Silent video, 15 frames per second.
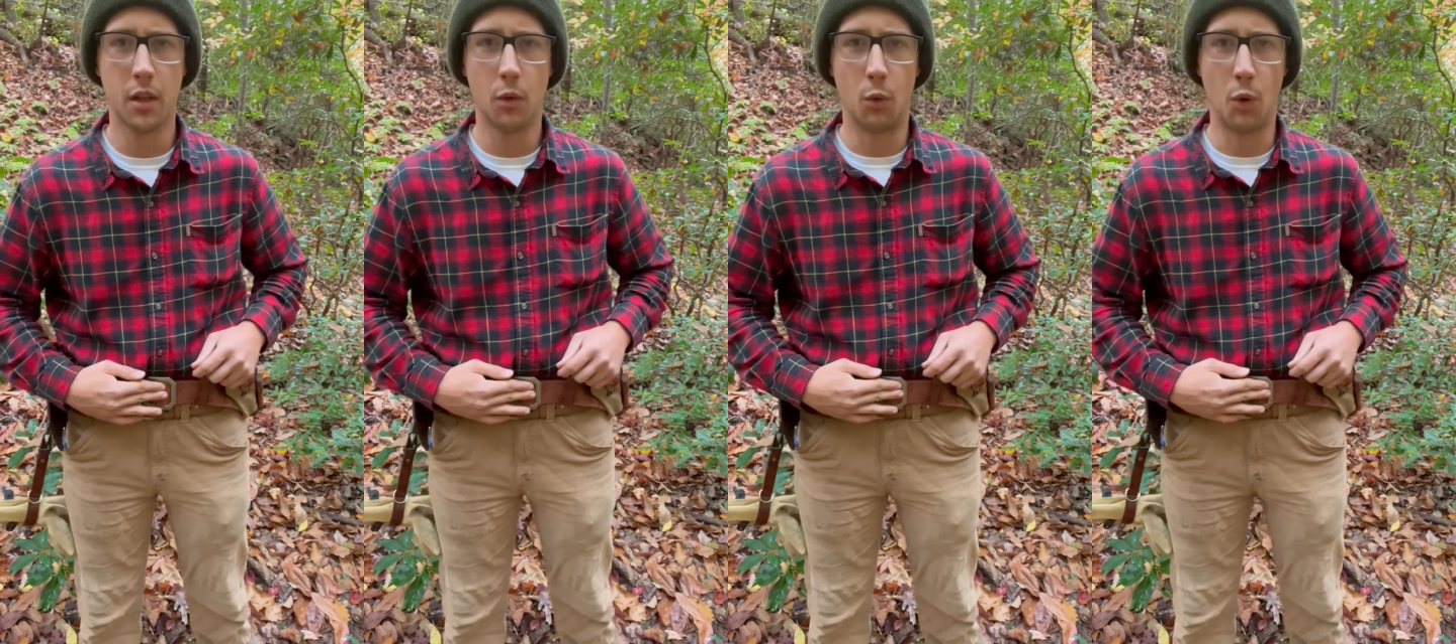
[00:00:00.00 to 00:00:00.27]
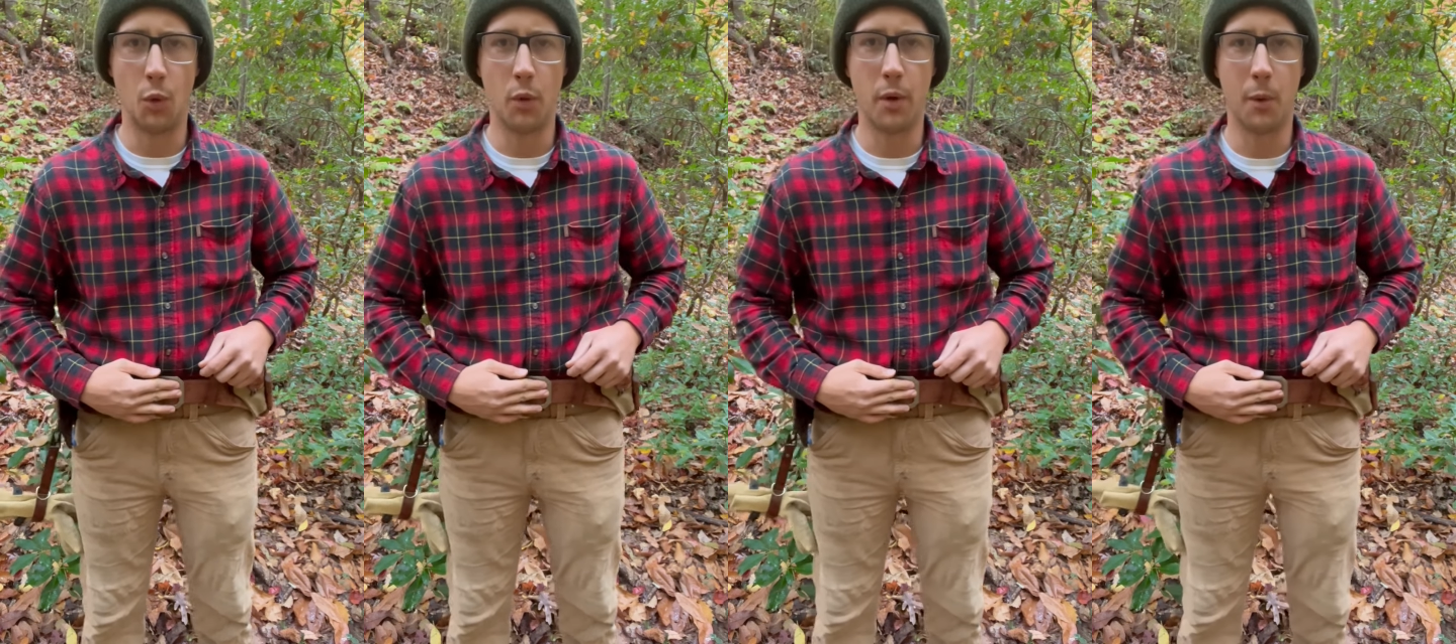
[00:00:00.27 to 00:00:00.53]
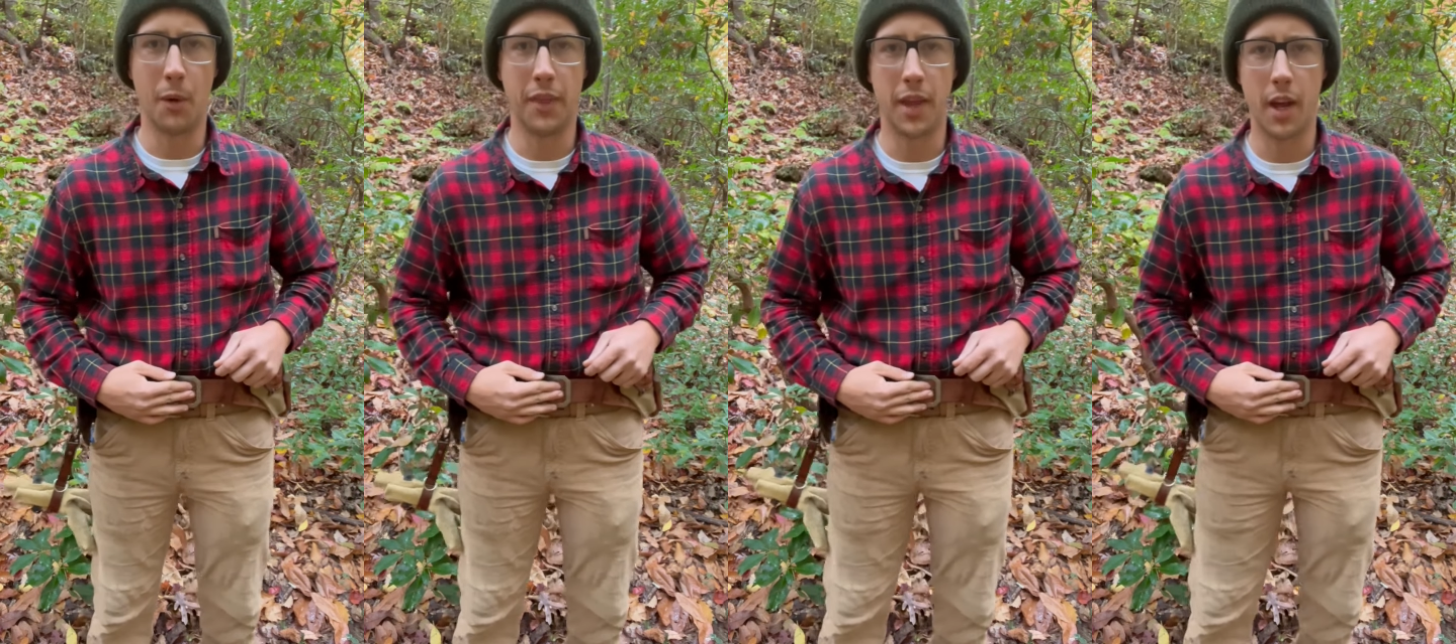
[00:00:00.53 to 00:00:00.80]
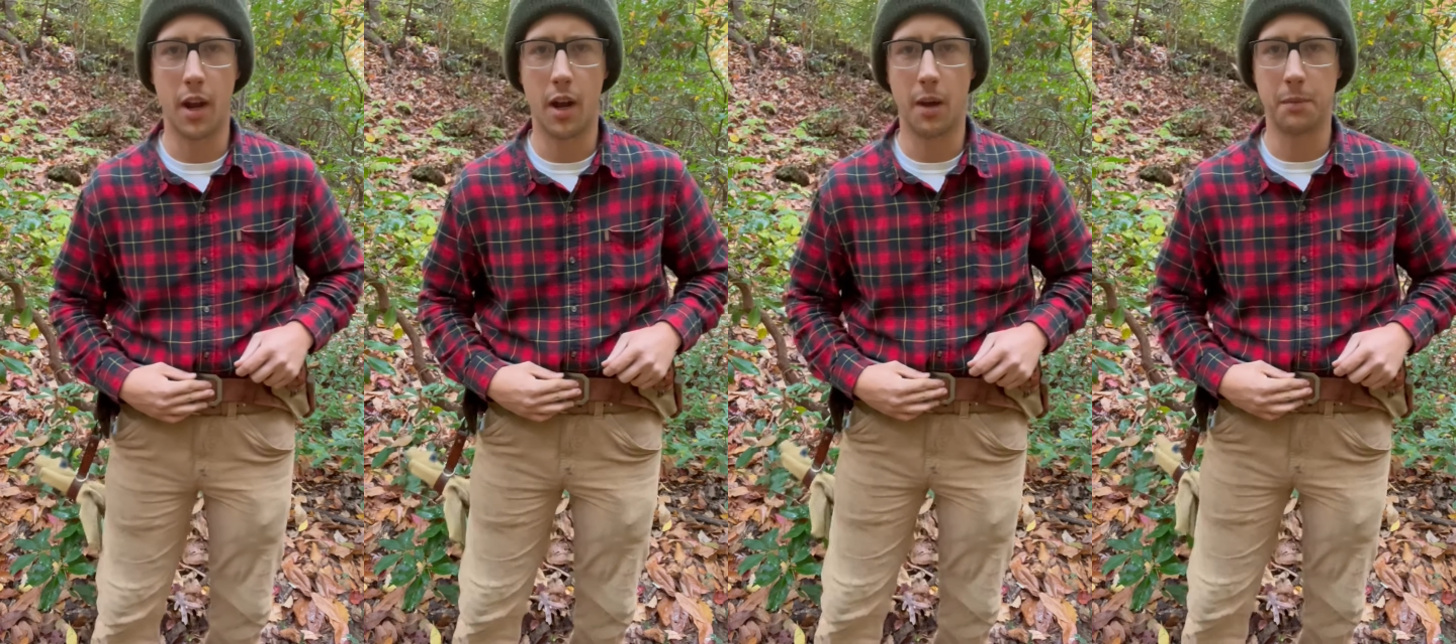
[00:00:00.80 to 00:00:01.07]
We went with
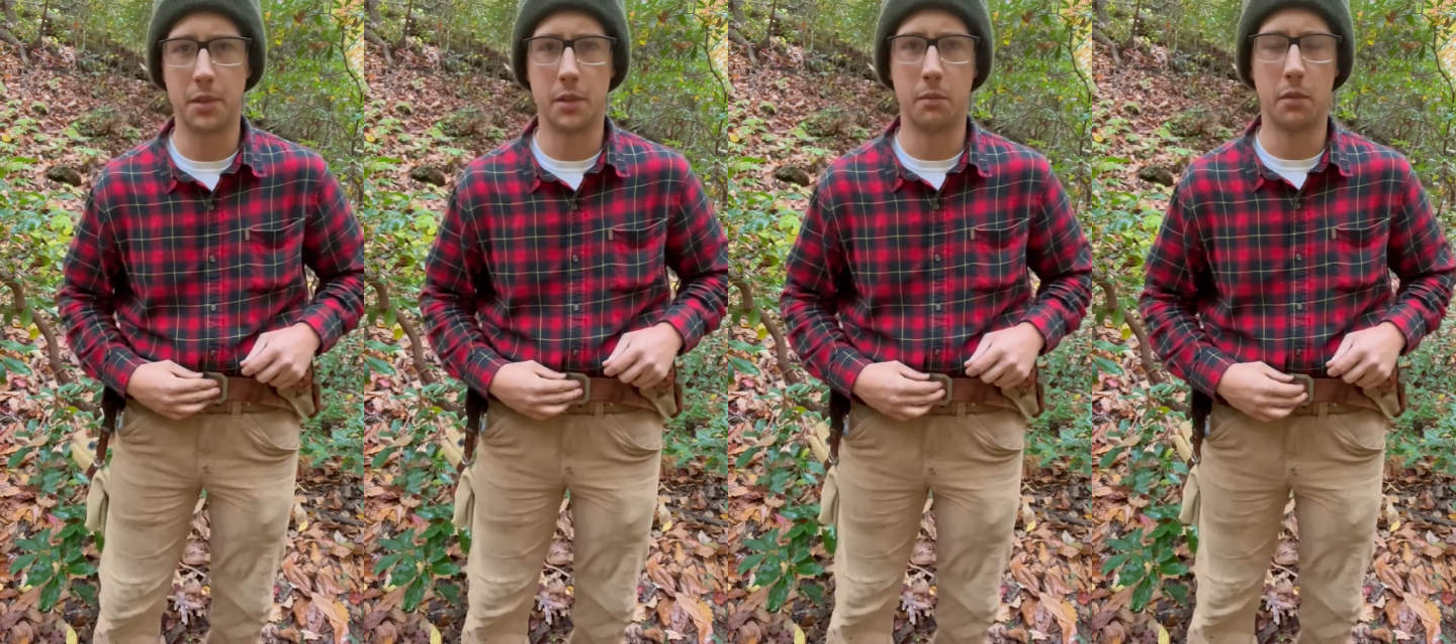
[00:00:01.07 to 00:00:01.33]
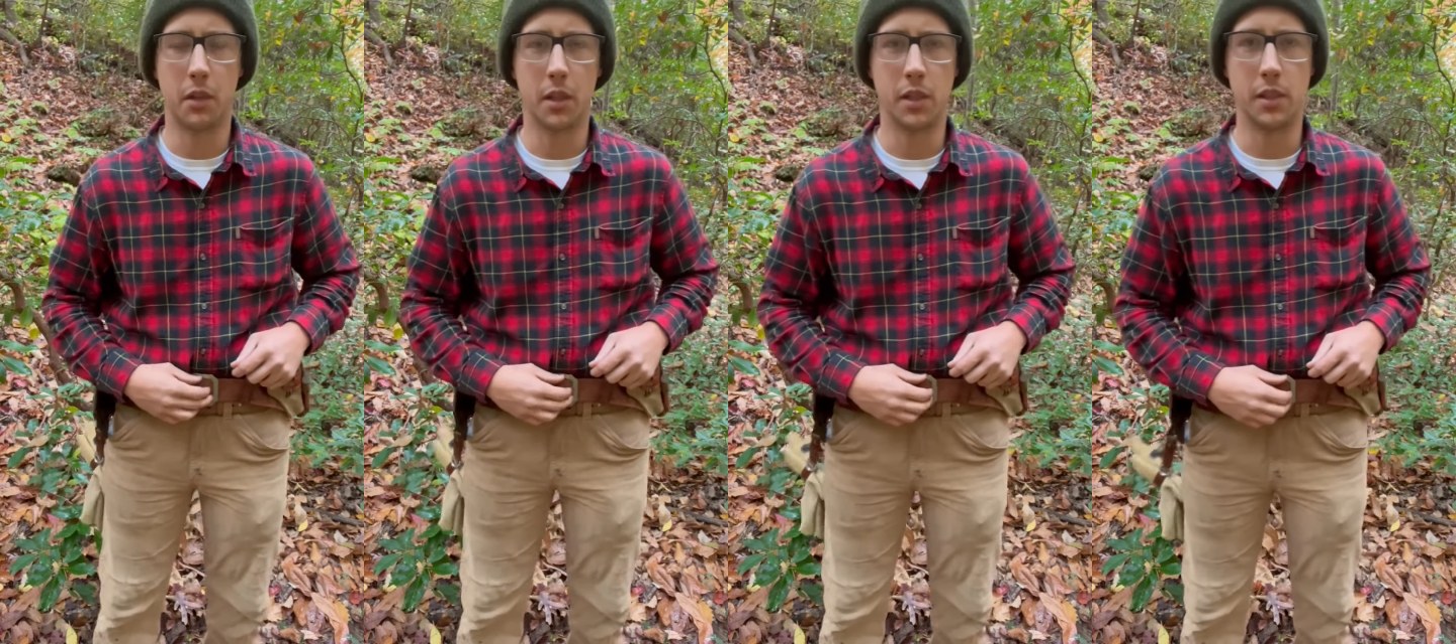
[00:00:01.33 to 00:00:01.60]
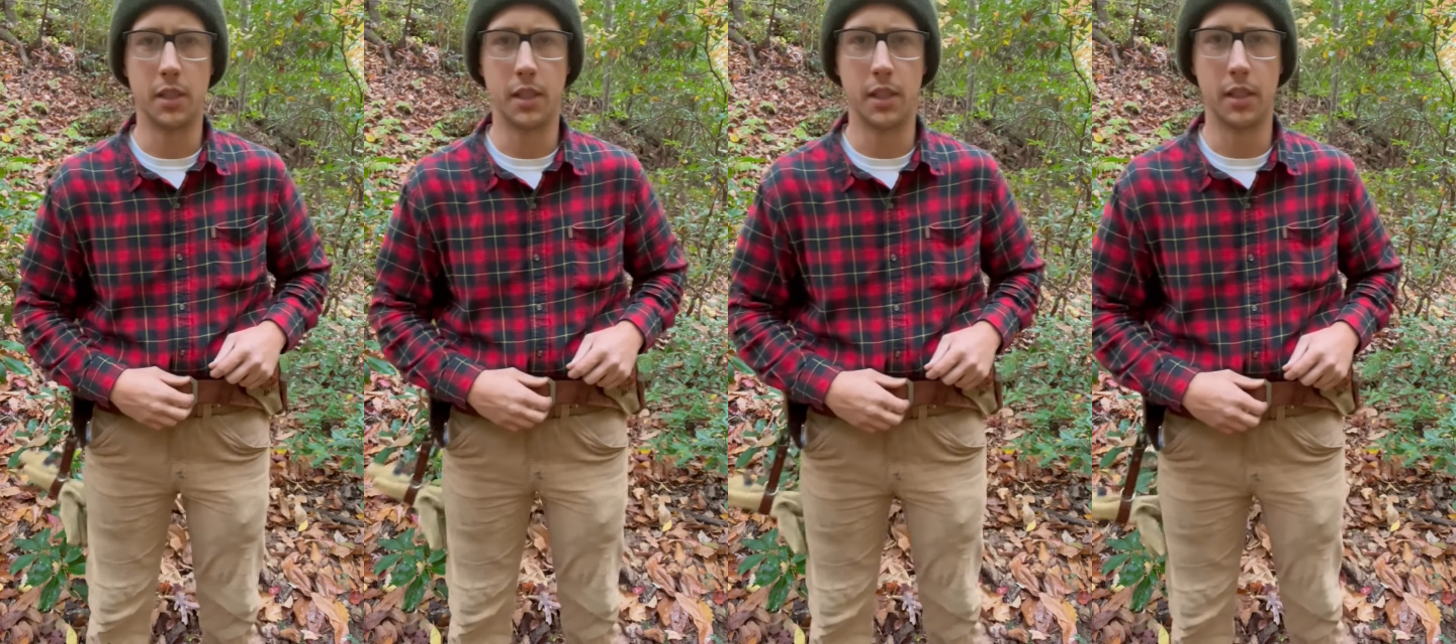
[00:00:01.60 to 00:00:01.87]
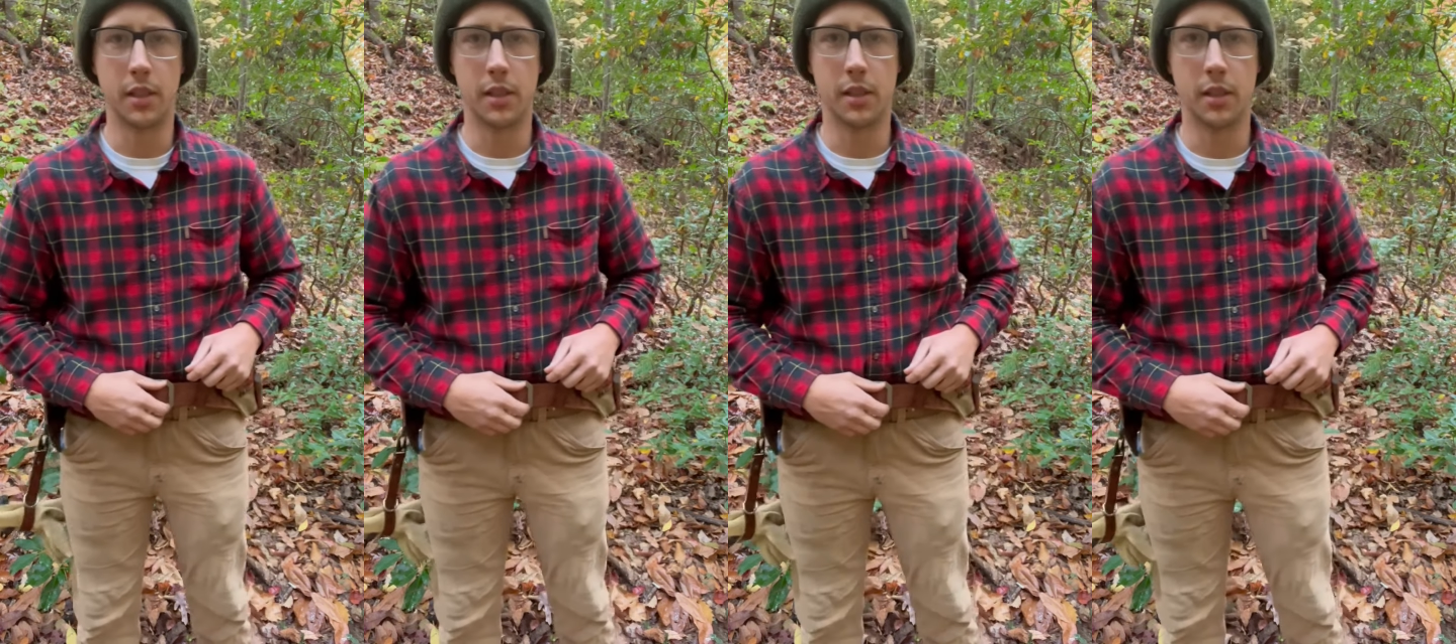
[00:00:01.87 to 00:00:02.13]
that option because
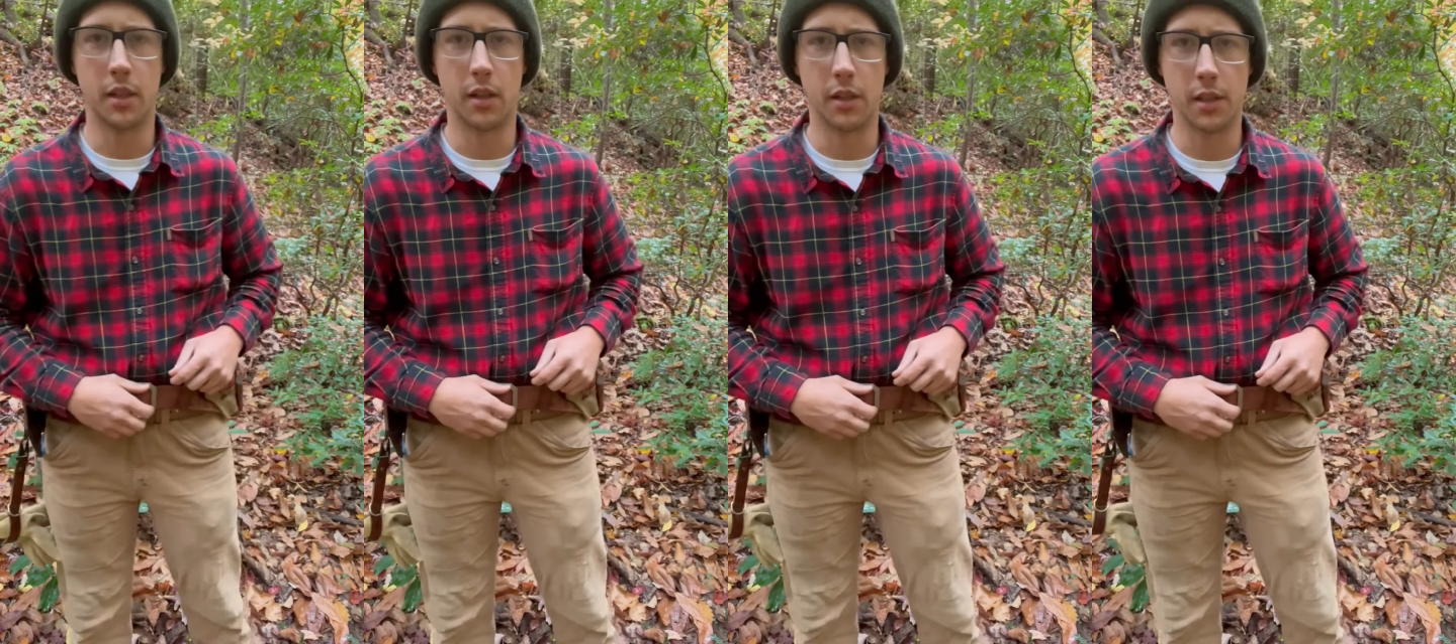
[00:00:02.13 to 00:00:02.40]
it's